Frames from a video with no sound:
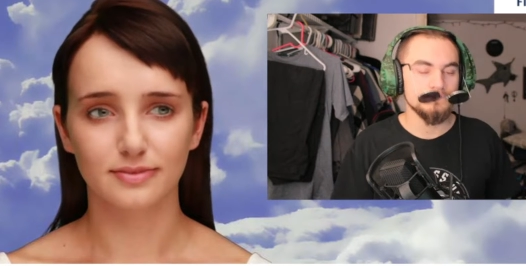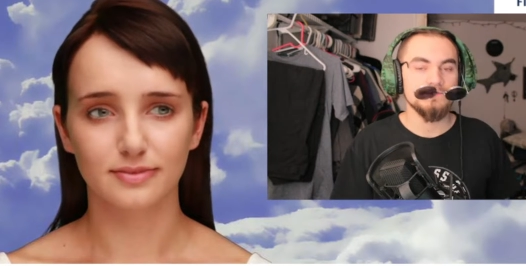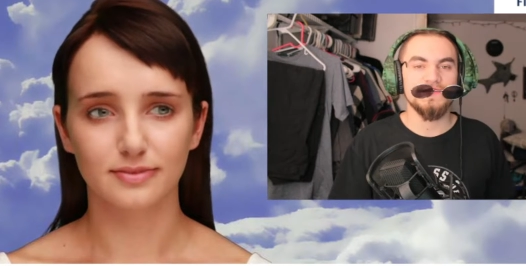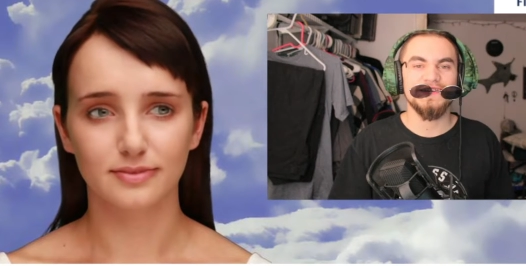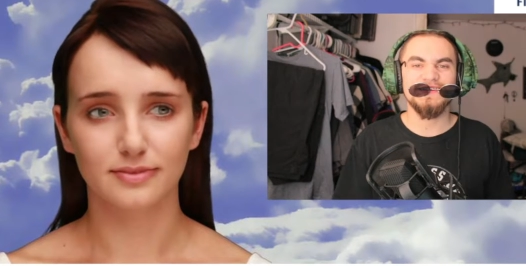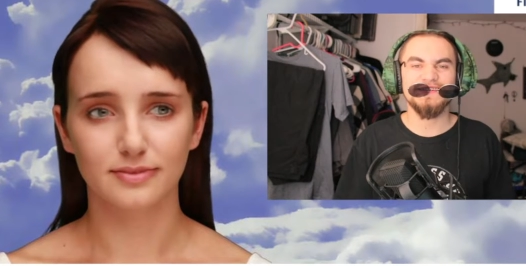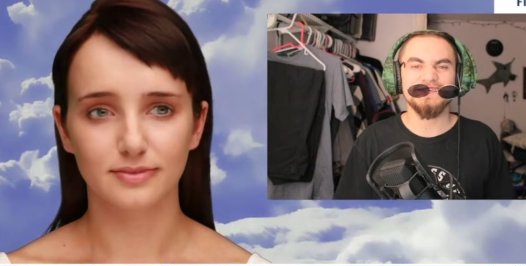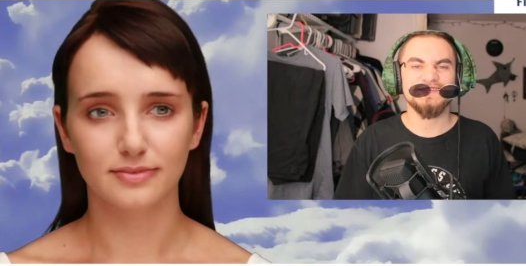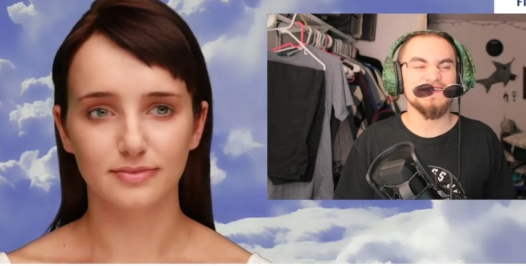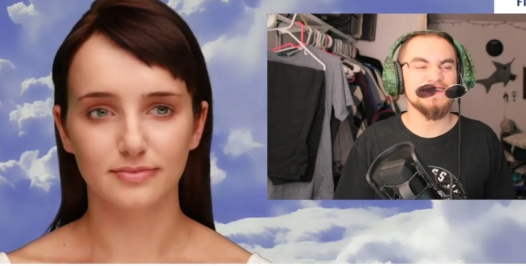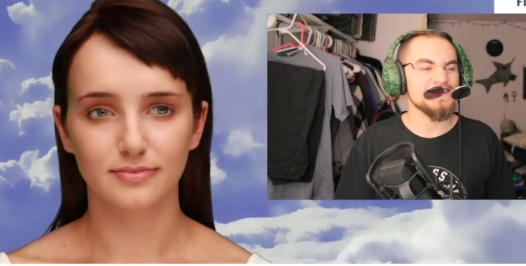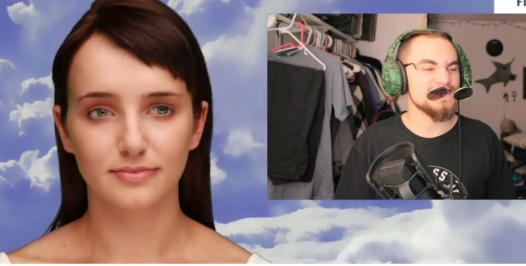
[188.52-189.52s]
Speaker 1: It didn't
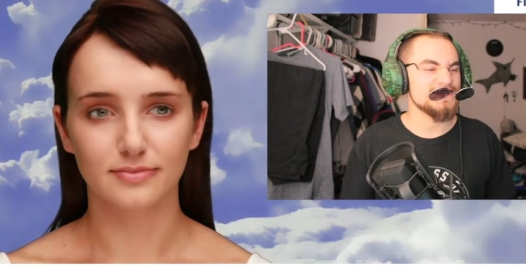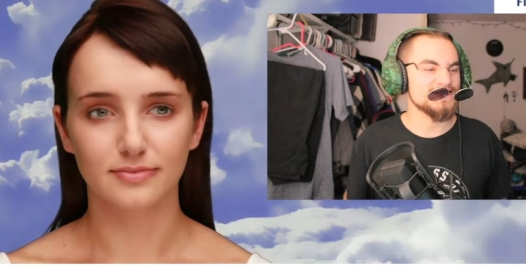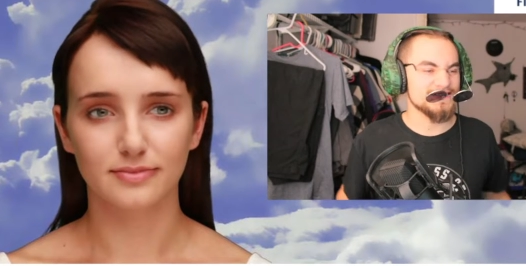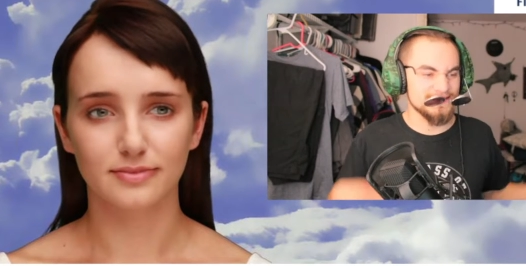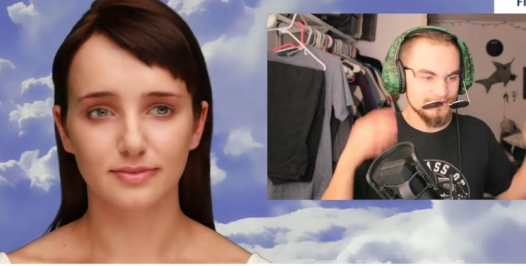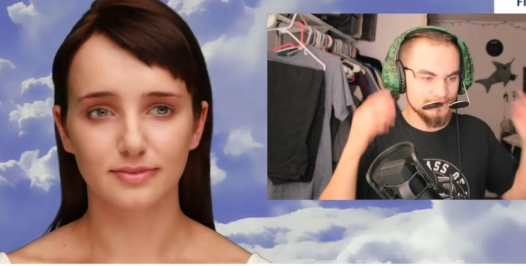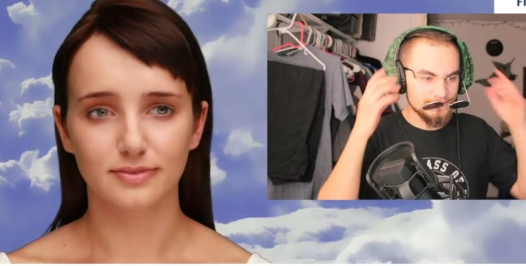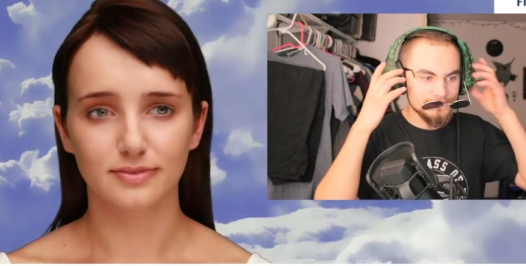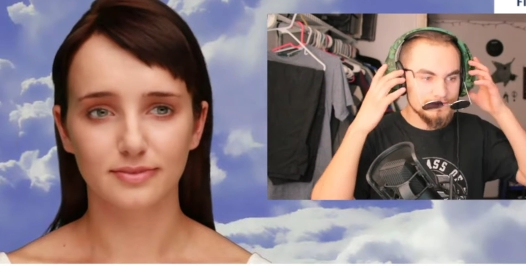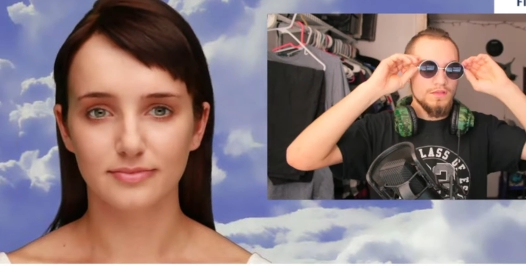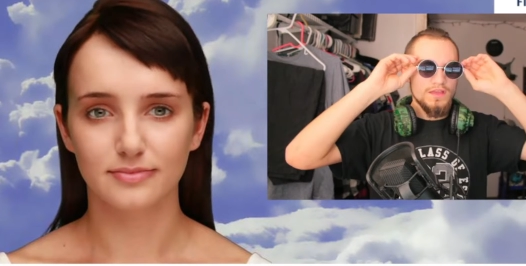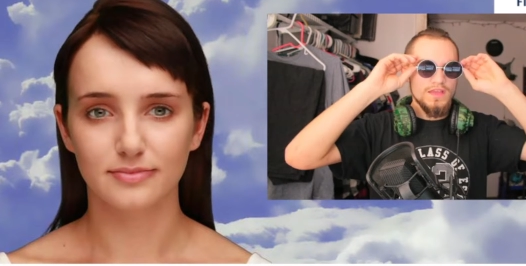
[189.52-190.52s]
say anything.
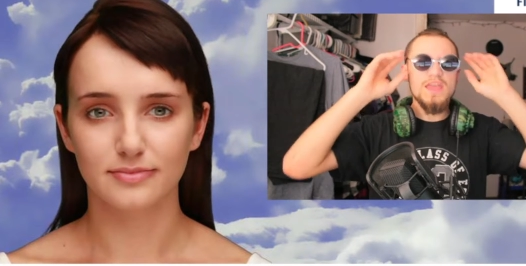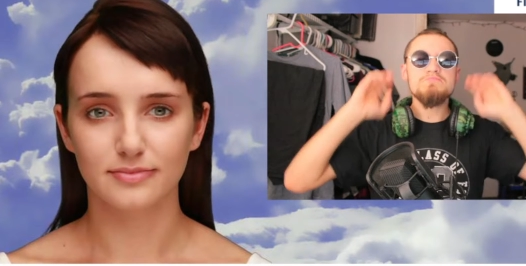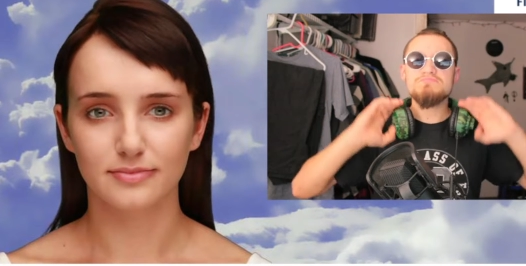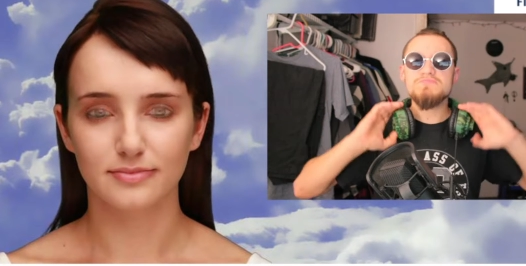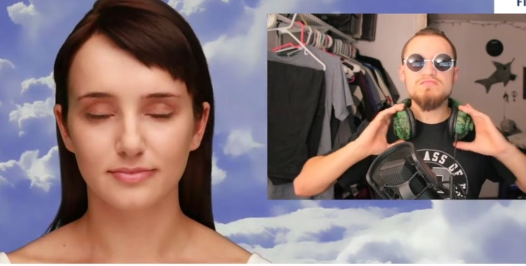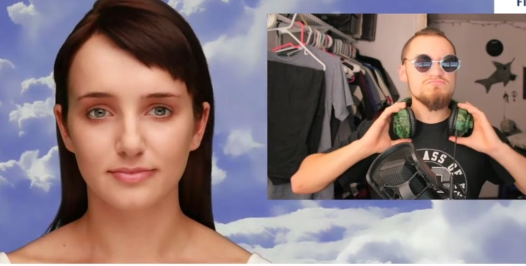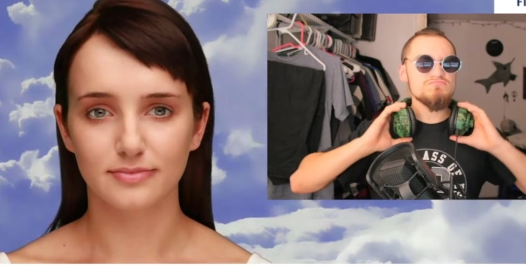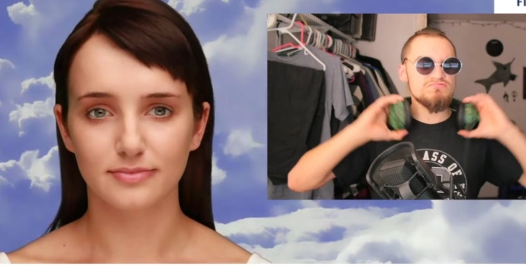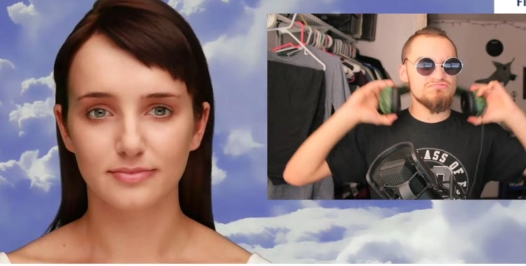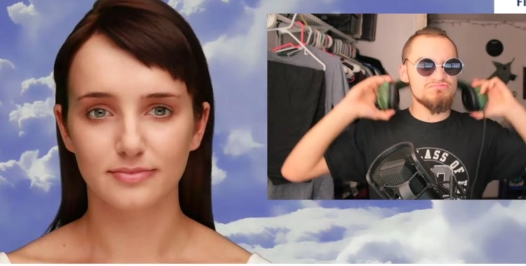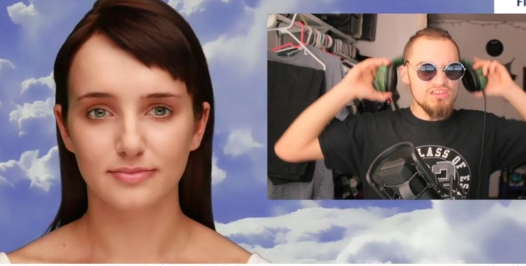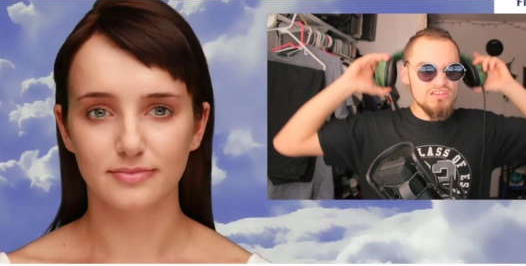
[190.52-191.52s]
It didn't
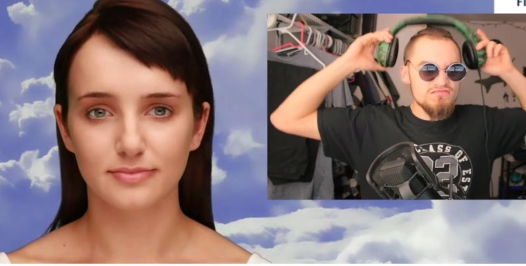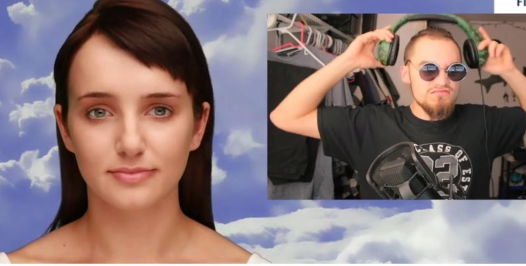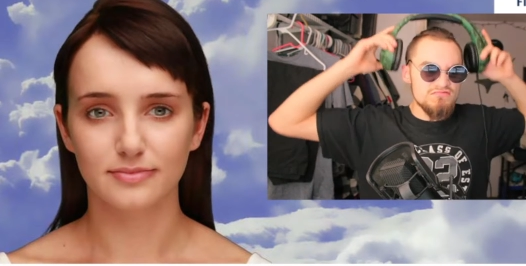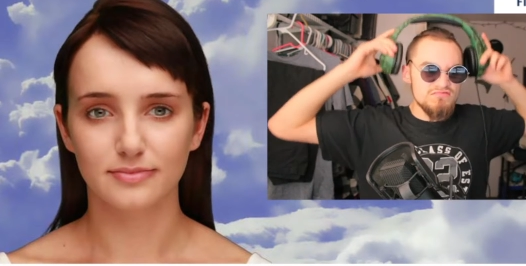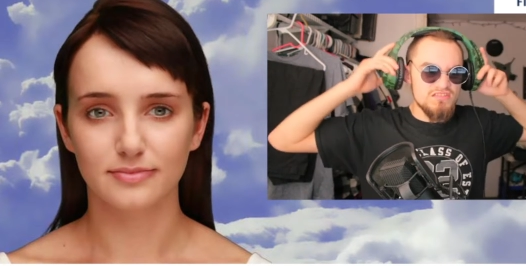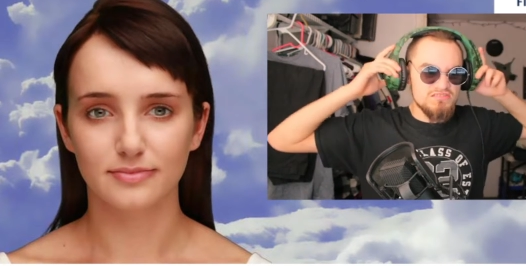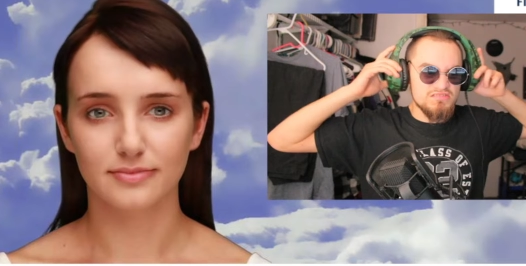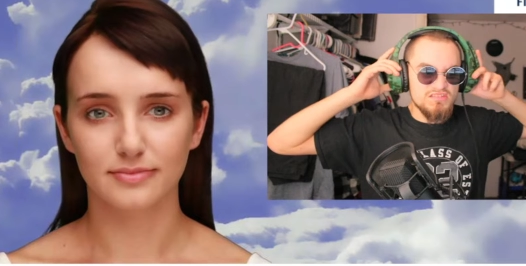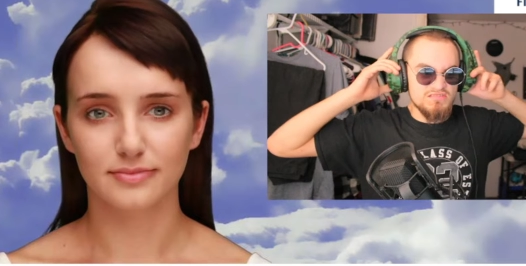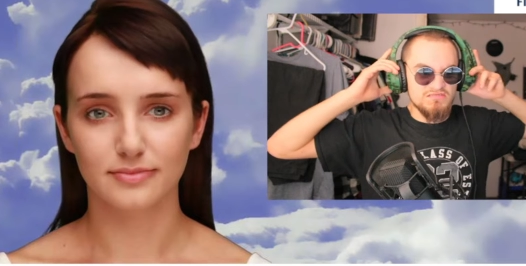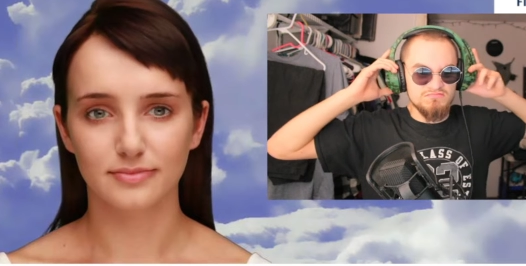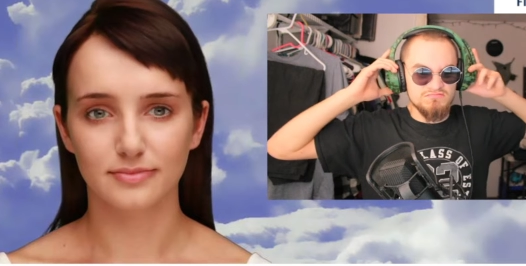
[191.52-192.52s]
say
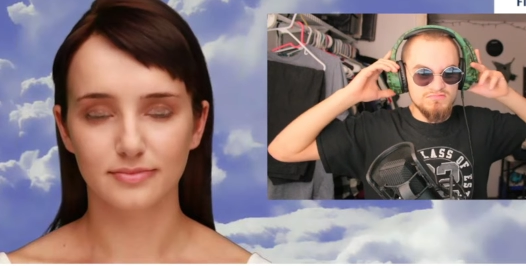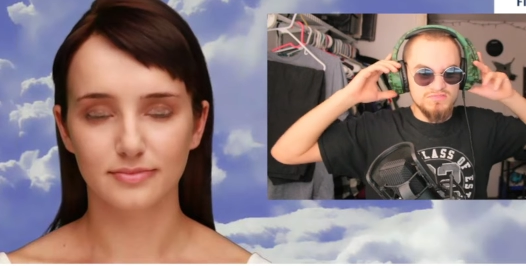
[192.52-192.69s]
anything.